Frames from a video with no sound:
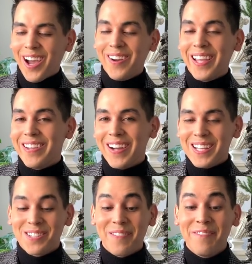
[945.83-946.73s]
Okay, you
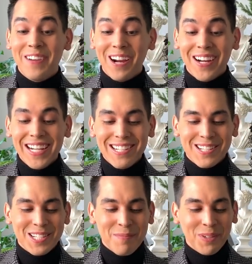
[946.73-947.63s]
guys, so very
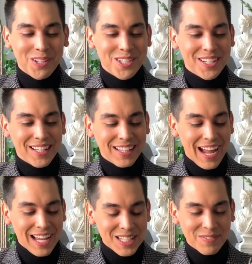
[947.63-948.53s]
similar to the
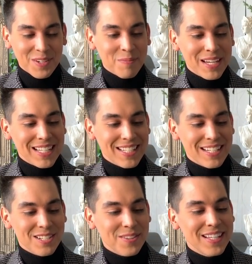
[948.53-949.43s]
last few
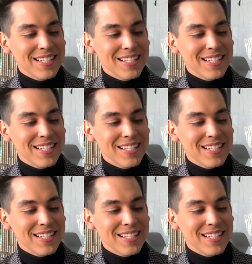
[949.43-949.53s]
pieces. So this